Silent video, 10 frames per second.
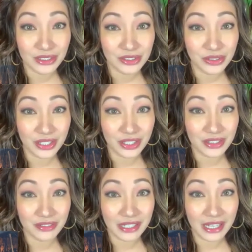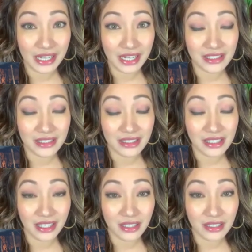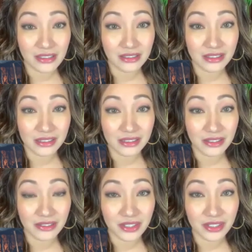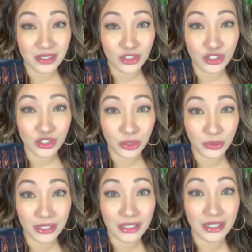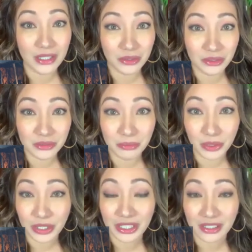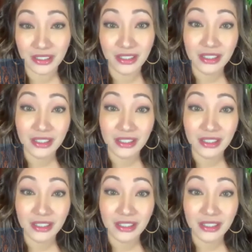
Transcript: So they even had a CCTV showing that he was burning